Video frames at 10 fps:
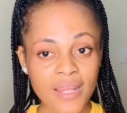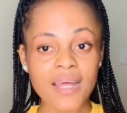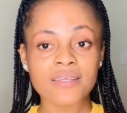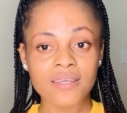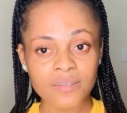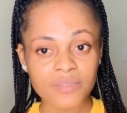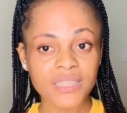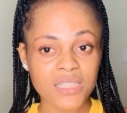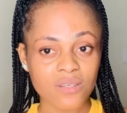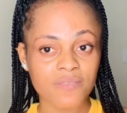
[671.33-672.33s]
at the
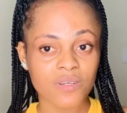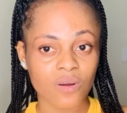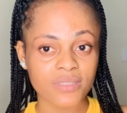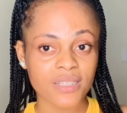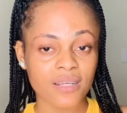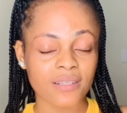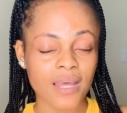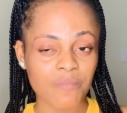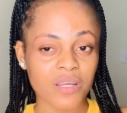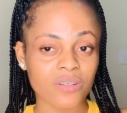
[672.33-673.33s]
ingredients of the container on
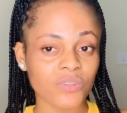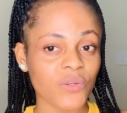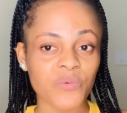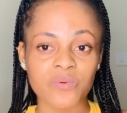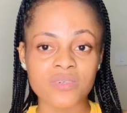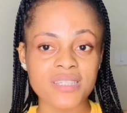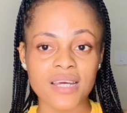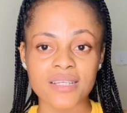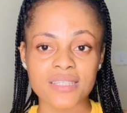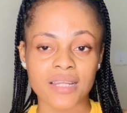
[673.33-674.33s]
that body lotion, you wouldn't see
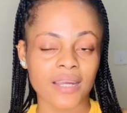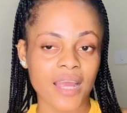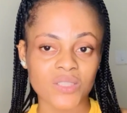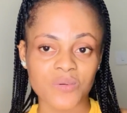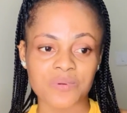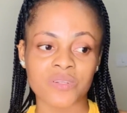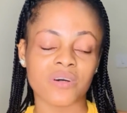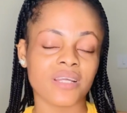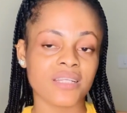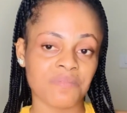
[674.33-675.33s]
anything like
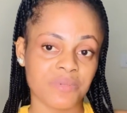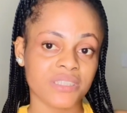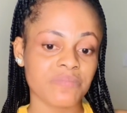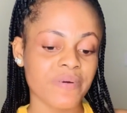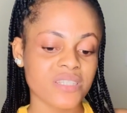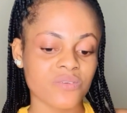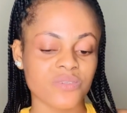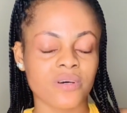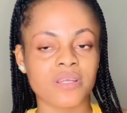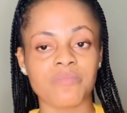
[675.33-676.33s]
hydroquinone or any bleaching
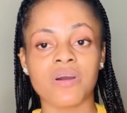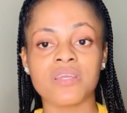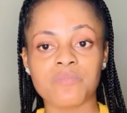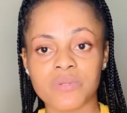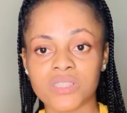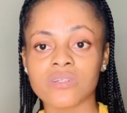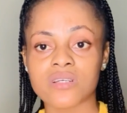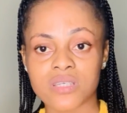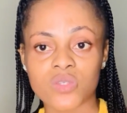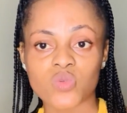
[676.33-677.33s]
particles on it, but it bleaches
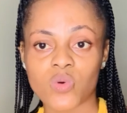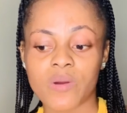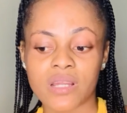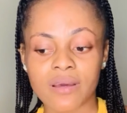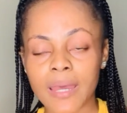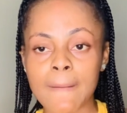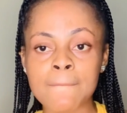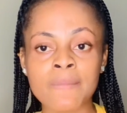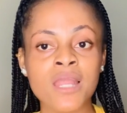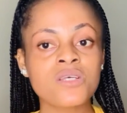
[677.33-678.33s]
your skin so well. Okay,
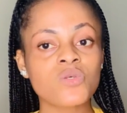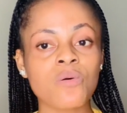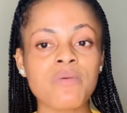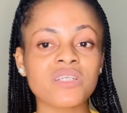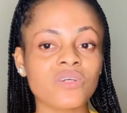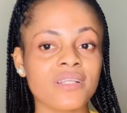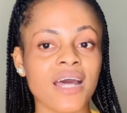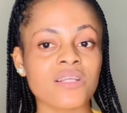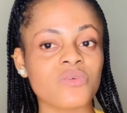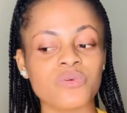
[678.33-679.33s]
so make sure
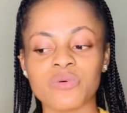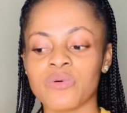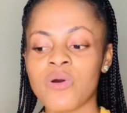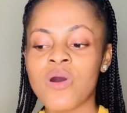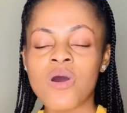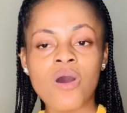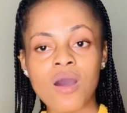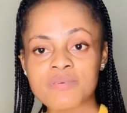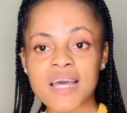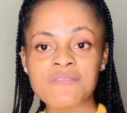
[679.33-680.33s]
that you
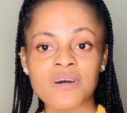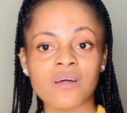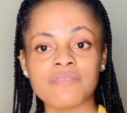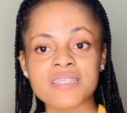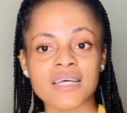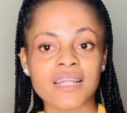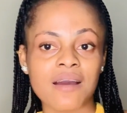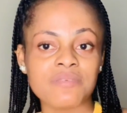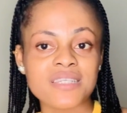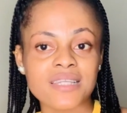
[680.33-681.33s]
observe all of this that
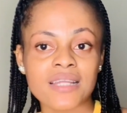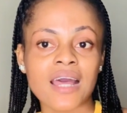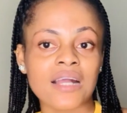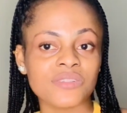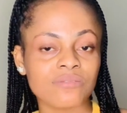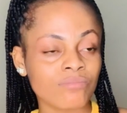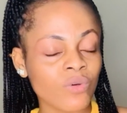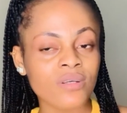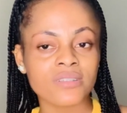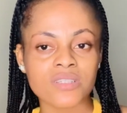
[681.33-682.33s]
I've listed and
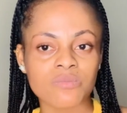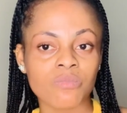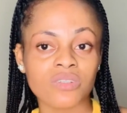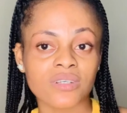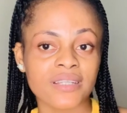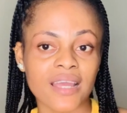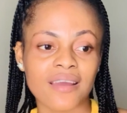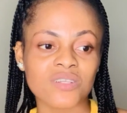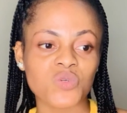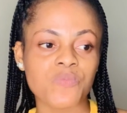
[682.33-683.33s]
know this lotion that you
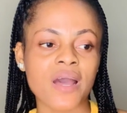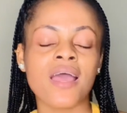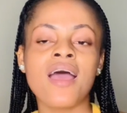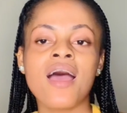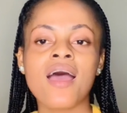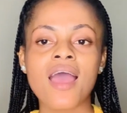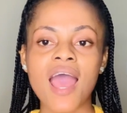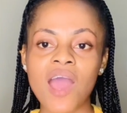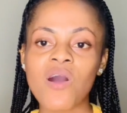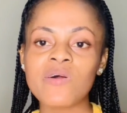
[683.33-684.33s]
have to buy.
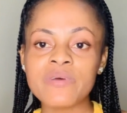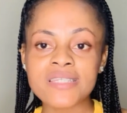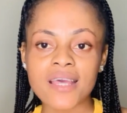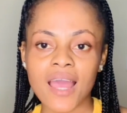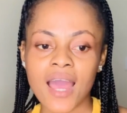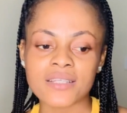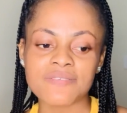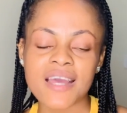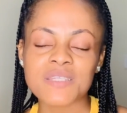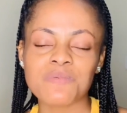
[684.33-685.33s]
I always
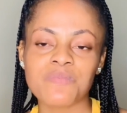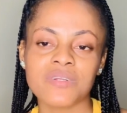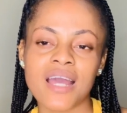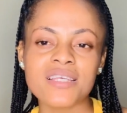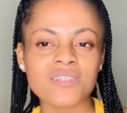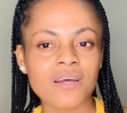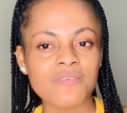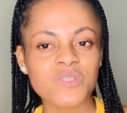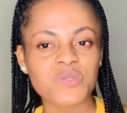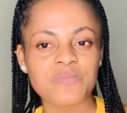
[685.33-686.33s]
advise people that instead of
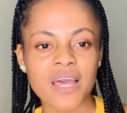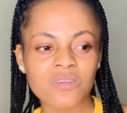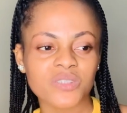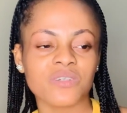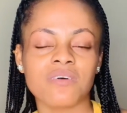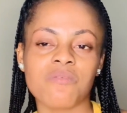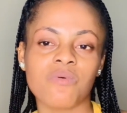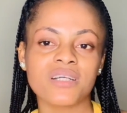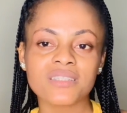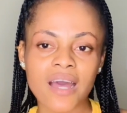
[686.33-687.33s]
you to buy lotion of
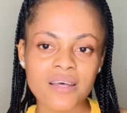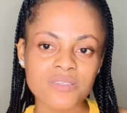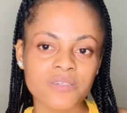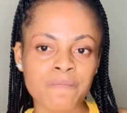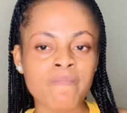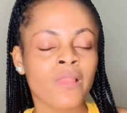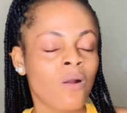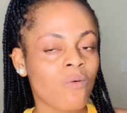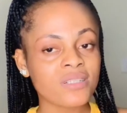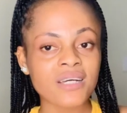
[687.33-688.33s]
1,000
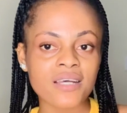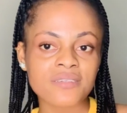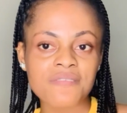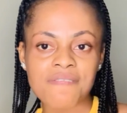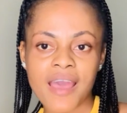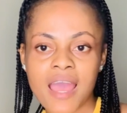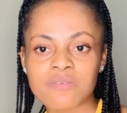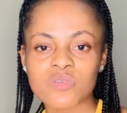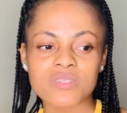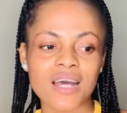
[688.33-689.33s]

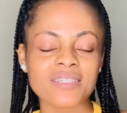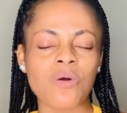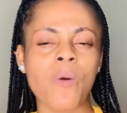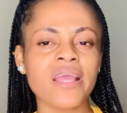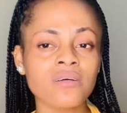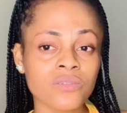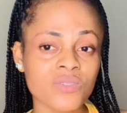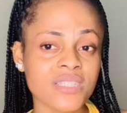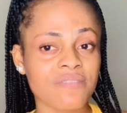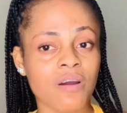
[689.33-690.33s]
1,005, 2,000. Why don't
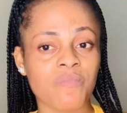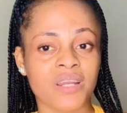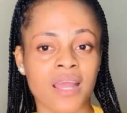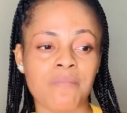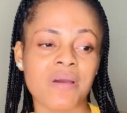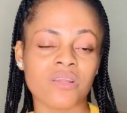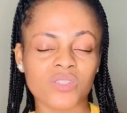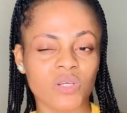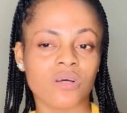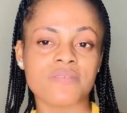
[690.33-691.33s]
you save up money and buy a
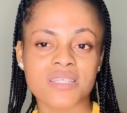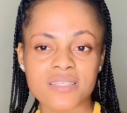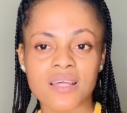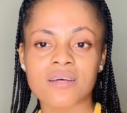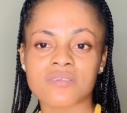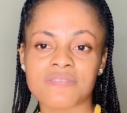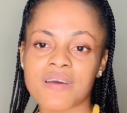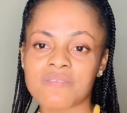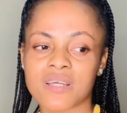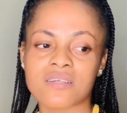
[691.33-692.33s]
lotion of 6,000,
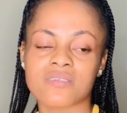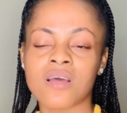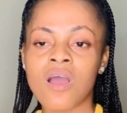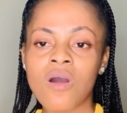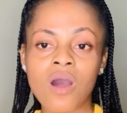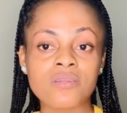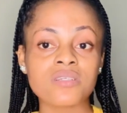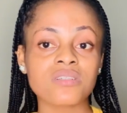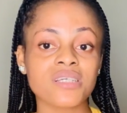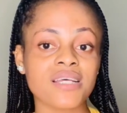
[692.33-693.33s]
5,000? All
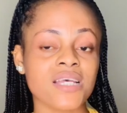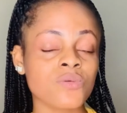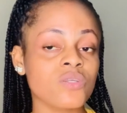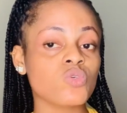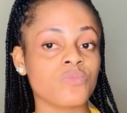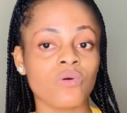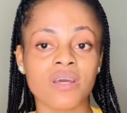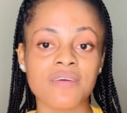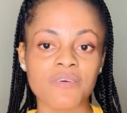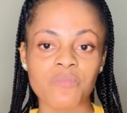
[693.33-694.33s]
those lotions that is going to be
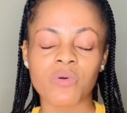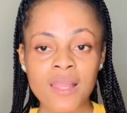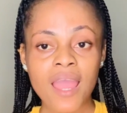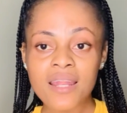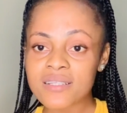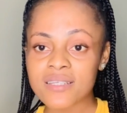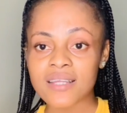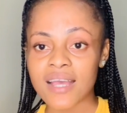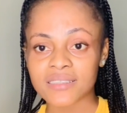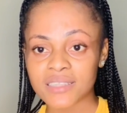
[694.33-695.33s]
okay for you. Anything
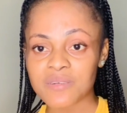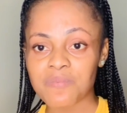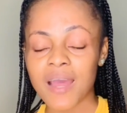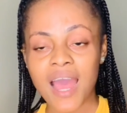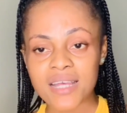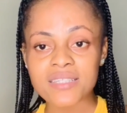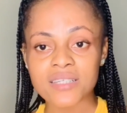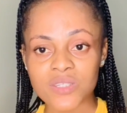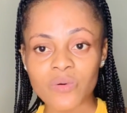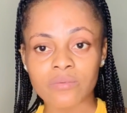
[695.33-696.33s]
that is cheap has
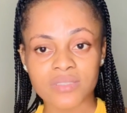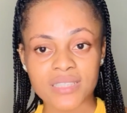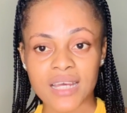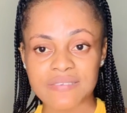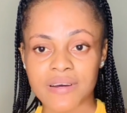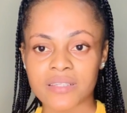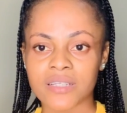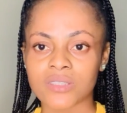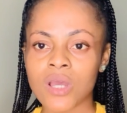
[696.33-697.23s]
its own disadvantage.